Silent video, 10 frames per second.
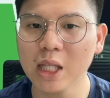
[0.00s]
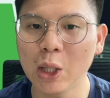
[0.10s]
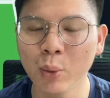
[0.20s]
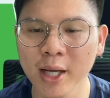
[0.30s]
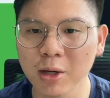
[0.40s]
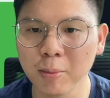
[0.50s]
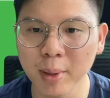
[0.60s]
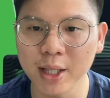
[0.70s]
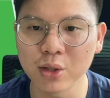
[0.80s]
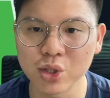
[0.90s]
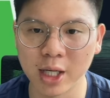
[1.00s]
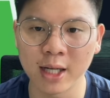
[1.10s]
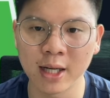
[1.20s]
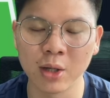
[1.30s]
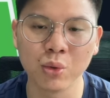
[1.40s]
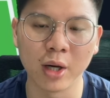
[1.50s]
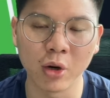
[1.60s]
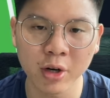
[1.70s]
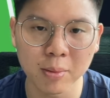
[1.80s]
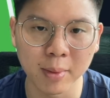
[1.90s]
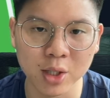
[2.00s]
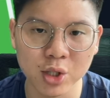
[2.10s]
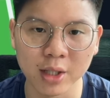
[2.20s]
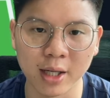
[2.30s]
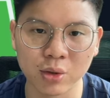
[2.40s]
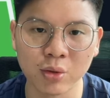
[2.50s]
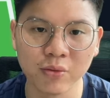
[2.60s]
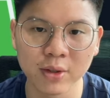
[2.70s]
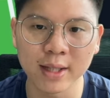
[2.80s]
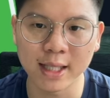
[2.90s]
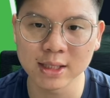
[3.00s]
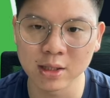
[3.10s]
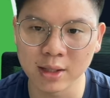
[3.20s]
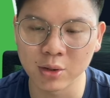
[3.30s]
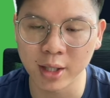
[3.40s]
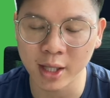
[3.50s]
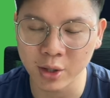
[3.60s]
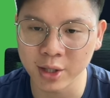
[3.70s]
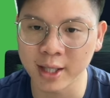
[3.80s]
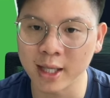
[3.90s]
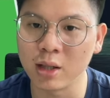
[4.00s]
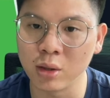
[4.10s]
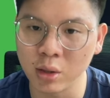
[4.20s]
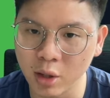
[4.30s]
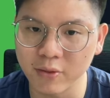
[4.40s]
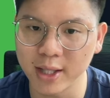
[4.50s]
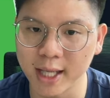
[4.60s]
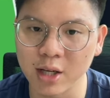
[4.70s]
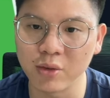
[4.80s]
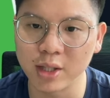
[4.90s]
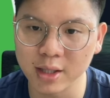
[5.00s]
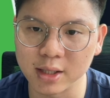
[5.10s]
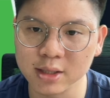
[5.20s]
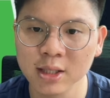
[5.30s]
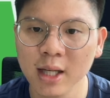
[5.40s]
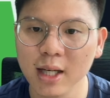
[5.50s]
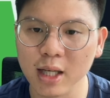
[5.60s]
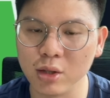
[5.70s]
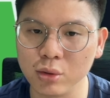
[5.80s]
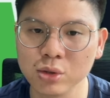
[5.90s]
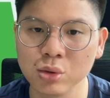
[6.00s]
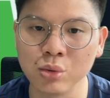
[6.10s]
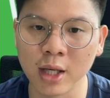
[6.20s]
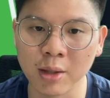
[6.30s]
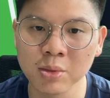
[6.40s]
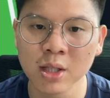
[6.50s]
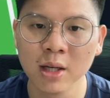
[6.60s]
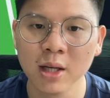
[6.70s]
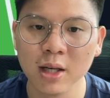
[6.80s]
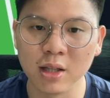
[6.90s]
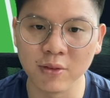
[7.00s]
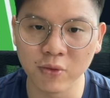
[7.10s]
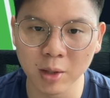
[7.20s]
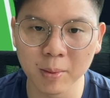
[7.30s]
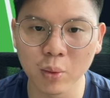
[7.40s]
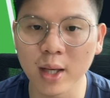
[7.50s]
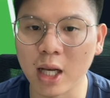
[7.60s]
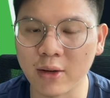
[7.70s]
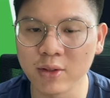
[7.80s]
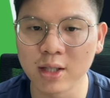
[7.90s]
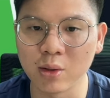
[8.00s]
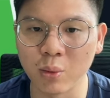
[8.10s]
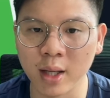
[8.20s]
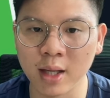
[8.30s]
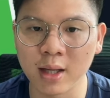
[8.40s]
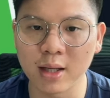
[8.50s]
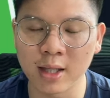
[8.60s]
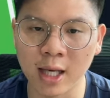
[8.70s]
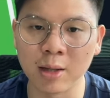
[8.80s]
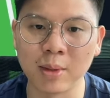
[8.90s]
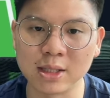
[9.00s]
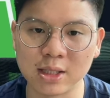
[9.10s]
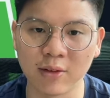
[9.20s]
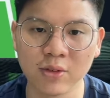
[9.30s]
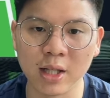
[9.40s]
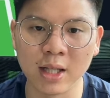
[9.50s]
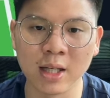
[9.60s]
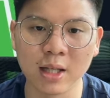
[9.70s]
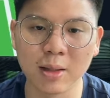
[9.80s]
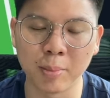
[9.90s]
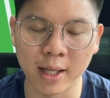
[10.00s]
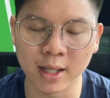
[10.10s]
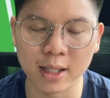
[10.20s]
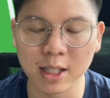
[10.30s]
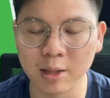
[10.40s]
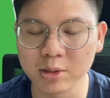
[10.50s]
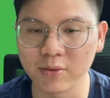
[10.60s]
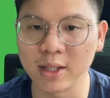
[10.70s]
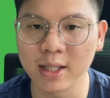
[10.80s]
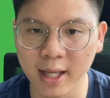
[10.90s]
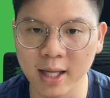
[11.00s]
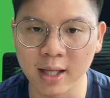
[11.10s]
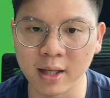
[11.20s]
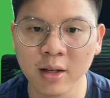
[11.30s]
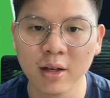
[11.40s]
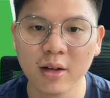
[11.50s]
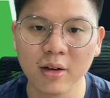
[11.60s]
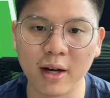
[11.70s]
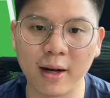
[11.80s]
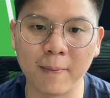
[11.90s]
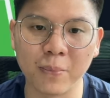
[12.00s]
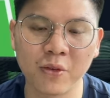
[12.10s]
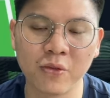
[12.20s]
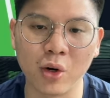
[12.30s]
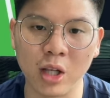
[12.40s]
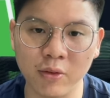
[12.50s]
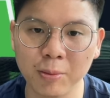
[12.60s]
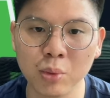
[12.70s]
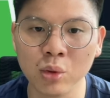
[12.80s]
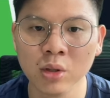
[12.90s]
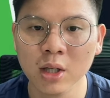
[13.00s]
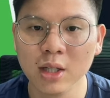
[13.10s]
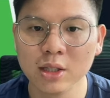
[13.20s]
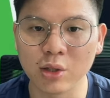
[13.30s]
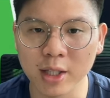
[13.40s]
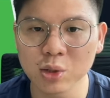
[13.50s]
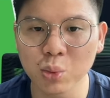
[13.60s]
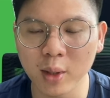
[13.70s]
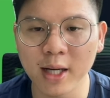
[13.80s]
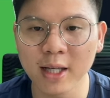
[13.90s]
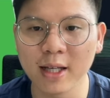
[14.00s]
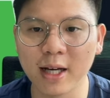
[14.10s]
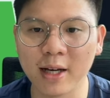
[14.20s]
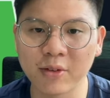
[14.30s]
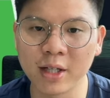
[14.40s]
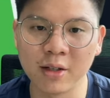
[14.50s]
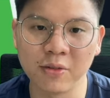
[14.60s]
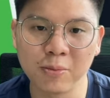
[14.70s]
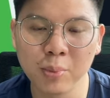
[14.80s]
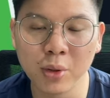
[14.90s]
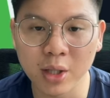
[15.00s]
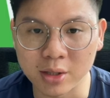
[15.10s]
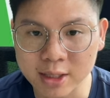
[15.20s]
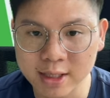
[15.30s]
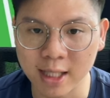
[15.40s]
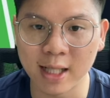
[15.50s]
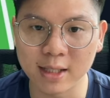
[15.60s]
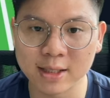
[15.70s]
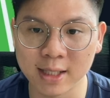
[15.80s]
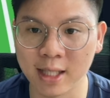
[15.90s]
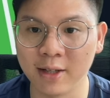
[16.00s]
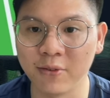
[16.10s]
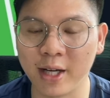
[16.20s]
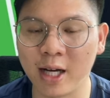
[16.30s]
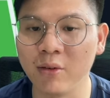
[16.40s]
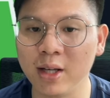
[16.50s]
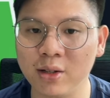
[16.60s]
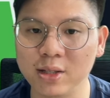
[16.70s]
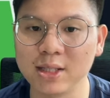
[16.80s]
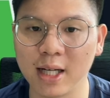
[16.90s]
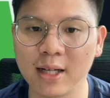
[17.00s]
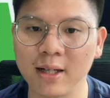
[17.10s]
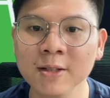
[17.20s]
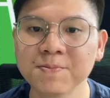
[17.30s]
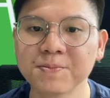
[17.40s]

And when I compare to Saka, who I already mentioned, I don't feel Arsenal go- are going to get a lot of attacking returns in those two games. The Fulham away and Everton away game is definitely better in terms of attacking um, for Liverpool. So that's why I've kind of put it on Sal- Salah for now and not Saka.